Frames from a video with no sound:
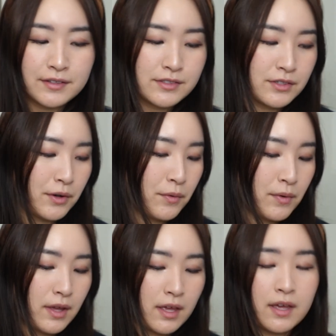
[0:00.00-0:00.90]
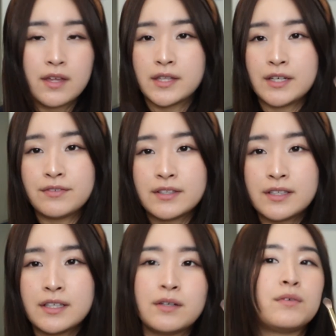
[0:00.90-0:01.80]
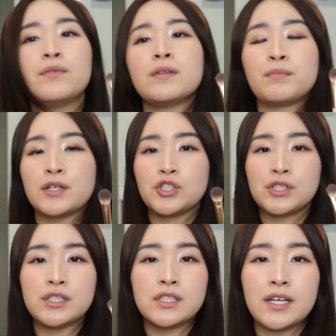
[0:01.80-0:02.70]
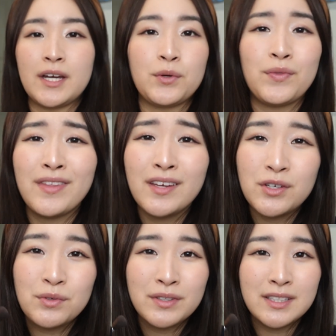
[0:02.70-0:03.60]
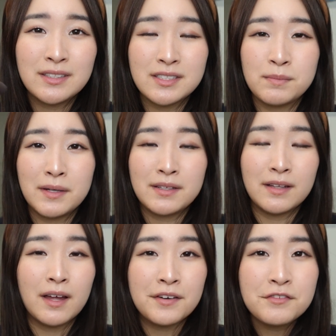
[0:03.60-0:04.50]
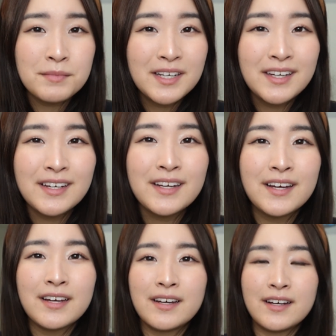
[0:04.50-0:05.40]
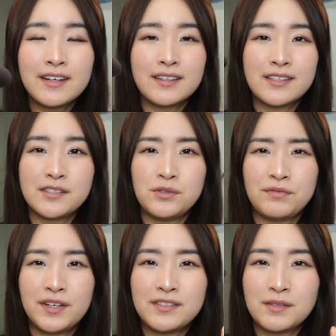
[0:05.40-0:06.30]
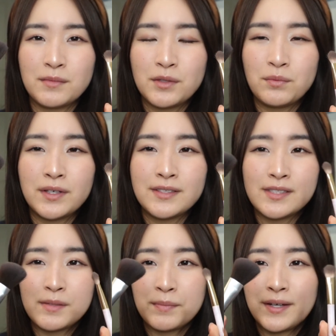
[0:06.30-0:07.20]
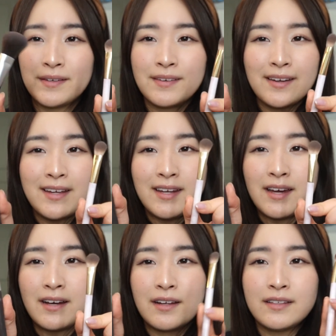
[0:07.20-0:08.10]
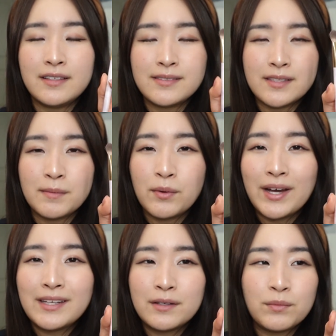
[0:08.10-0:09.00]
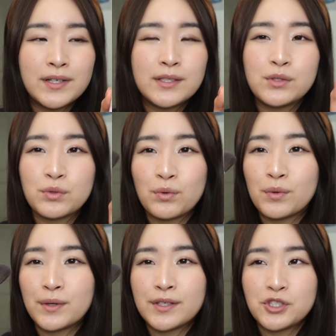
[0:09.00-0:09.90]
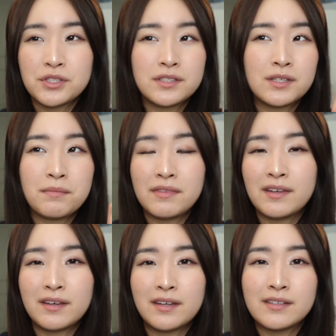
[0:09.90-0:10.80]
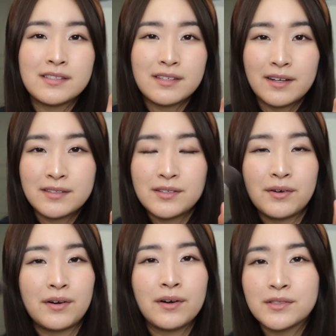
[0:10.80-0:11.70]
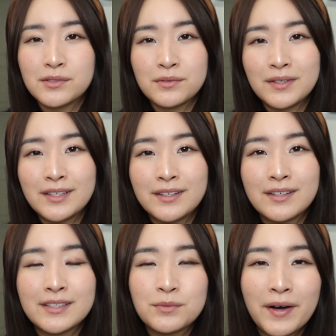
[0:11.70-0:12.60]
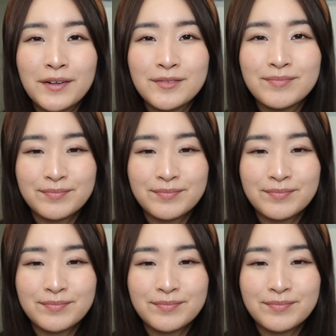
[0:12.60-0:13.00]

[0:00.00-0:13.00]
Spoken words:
So definitely with brushes, I don't think you really need to spend a lot of money unless you find some good ones, but yeah, these double-ended ones or just something in a set are also really good as well.